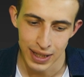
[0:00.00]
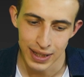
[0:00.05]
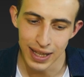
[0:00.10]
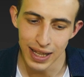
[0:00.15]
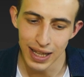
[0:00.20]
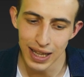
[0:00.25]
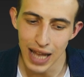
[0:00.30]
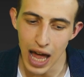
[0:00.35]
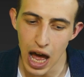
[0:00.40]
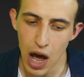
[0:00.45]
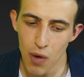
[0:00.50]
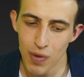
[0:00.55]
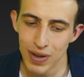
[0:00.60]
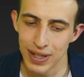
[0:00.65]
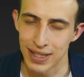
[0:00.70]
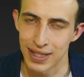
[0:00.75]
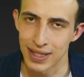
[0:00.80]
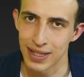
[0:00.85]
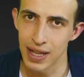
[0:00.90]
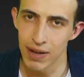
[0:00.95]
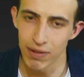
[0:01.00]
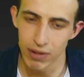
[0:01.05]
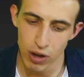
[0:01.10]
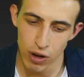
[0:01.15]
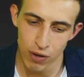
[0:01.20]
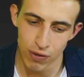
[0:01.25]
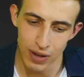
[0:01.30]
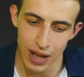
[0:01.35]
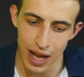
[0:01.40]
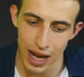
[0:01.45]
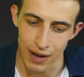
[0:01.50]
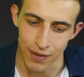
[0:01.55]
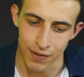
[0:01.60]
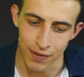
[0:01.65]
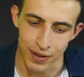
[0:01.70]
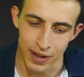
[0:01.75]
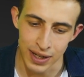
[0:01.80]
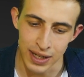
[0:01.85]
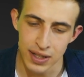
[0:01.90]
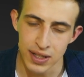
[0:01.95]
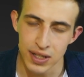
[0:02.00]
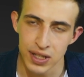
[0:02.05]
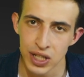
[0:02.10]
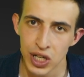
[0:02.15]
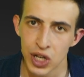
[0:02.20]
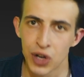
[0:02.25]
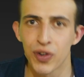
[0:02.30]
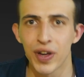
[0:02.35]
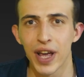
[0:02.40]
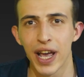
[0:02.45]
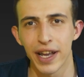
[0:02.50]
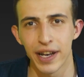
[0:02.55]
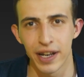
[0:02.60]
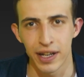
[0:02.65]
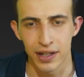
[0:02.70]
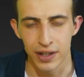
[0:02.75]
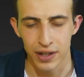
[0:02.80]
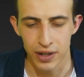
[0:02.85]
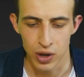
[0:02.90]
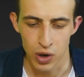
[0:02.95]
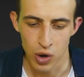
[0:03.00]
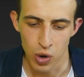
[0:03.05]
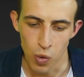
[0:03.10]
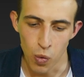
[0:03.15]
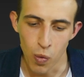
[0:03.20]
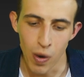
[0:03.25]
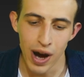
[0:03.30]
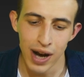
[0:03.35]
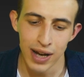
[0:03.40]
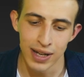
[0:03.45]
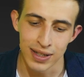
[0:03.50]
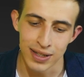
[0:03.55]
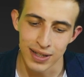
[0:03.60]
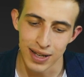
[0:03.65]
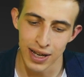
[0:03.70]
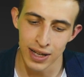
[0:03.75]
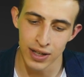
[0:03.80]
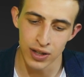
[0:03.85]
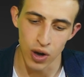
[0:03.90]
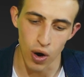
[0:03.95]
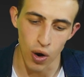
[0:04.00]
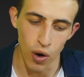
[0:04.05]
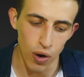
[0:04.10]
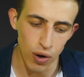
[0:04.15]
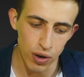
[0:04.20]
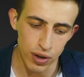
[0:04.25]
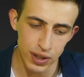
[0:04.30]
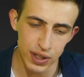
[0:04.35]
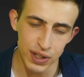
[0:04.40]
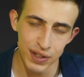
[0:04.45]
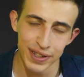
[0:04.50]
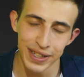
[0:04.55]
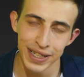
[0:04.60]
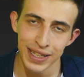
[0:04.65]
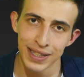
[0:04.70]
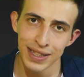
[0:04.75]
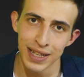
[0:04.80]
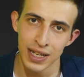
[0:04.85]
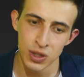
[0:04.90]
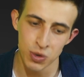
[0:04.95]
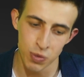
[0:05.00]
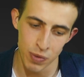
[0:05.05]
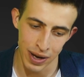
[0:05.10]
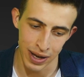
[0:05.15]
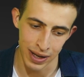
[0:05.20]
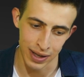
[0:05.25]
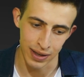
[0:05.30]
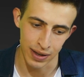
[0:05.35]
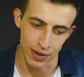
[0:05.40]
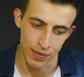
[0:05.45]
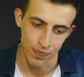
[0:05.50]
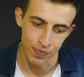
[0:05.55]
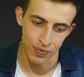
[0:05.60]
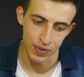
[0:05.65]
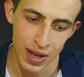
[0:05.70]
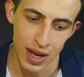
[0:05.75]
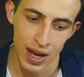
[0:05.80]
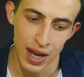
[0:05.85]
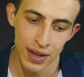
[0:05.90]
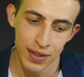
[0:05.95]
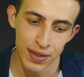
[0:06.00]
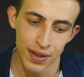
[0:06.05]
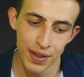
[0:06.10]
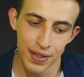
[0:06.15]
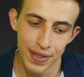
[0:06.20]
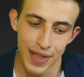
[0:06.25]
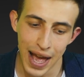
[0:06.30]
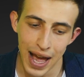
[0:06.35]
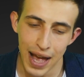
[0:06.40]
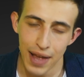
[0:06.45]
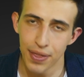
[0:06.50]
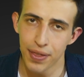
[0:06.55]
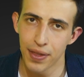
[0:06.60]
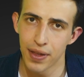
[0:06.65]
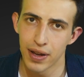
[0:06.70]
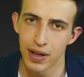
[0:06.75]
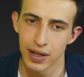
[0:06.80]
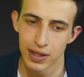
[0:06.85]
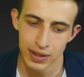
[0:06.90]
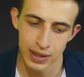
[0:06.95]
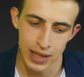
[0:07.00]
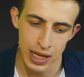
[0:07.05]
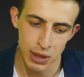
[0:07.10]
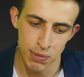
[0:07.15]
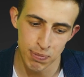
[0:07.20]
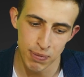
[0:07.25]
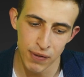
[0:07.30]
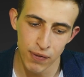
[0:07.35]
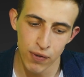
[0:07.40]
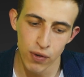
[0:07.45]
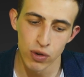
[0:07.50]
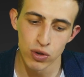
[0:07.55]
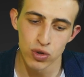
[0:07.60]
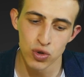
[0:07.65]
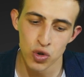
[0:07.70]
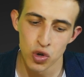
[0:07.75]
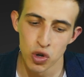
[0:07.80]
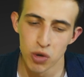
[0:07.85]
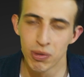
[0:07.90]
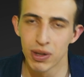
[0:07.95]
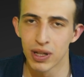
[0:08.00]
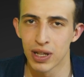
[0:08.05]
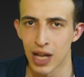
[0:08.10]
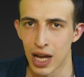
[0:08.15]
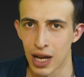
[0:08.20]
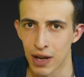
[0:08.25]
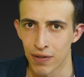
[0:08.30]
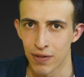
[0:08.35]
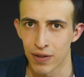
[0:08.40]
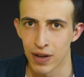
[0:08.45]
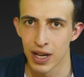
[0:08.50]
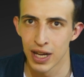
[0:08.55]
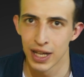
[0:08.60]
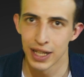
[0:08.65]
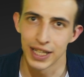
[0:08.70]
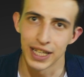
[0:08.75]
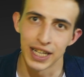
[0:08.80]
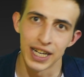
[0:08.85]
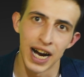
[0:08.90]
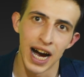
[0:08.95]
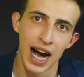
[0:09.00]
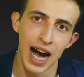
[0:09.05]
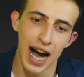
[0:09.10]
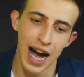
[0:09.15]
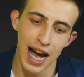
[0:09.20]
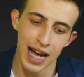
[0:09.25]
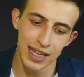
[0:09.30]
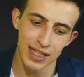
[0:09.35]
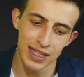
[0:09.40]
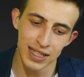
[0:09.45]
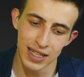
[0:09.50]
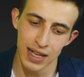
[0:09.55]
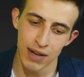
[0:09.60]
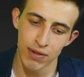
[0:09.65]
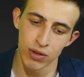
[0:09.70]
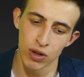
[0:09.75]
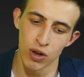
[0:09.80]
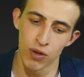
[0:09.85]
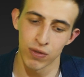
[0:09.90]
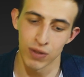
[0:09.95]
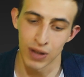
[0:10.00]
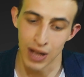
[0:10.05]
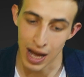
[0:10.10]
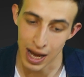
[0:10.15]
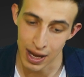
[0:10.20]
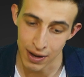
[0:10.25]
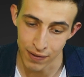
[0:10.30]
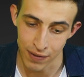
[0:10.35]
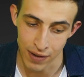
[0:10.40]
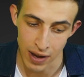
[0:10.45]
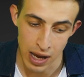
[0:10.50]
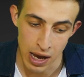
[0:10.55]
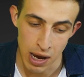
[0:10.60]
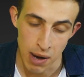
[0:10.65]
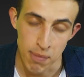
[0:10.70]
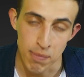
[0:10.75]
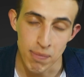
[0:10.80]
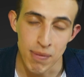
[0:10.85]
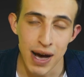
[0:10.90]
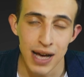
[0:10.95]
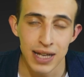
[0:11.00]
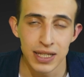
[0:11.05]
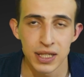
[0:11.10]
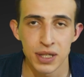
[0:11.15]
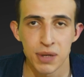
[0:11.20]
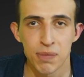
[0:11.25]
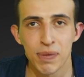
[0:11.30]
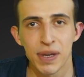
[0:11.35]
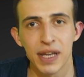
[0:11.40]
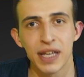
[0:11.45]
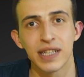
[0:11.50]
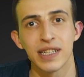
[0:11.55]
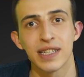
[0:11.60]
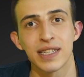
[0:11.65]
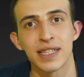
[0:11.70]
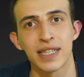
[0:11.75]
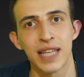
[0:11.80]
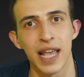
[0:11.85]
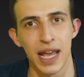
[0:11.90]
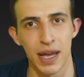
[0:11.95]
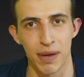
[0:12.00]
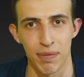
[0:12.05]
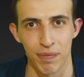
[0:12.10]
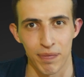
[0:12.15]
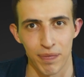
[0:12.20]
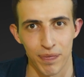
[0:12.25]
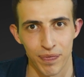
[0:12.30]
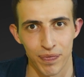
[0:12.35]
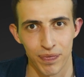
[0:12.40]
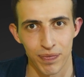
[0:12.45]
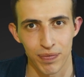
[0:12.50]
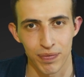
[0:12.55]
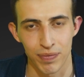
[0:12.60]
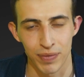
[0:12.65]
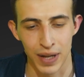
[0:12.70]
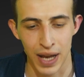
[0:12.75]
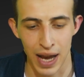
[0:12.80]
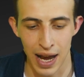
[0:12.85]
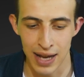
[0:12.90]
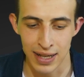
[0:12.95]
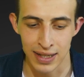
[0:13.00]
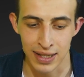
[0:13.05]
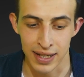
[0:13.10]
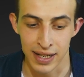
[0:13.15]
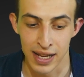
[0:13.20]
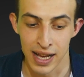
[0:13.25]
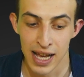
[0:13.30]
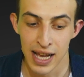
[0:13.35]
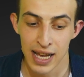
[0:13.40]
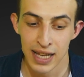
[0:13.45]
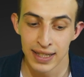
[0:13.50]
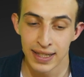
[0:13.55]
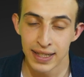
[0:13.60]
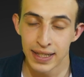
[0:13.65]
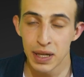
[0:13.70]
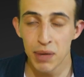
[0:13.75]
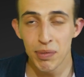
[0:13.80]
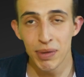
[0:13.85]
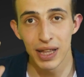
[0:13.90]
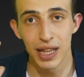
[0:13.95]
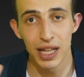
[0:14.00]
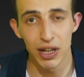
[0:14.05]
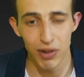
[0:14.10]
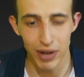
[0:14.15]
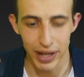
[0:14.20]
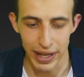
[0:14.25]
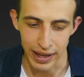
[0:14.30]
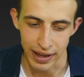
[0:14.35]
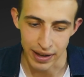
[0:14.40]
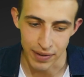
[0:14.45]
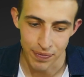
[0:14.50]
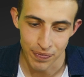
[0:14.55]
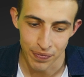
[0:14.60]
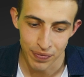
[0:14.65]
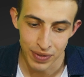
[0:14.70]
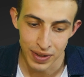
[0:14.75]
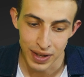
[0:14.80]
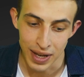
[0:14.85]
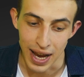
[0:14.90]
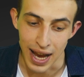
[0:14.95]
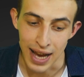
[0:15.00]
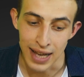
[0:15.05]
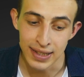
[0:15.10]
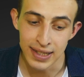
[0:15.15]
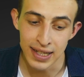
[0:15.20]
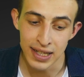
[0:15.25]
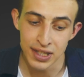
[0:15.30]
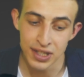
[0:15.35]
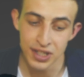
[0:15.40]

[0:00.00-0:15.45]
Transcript: the lowest level of life, is created, wise and ordered in that way, the death that befalls human life, the highest level of life, must be the same. Guys, similarly, as a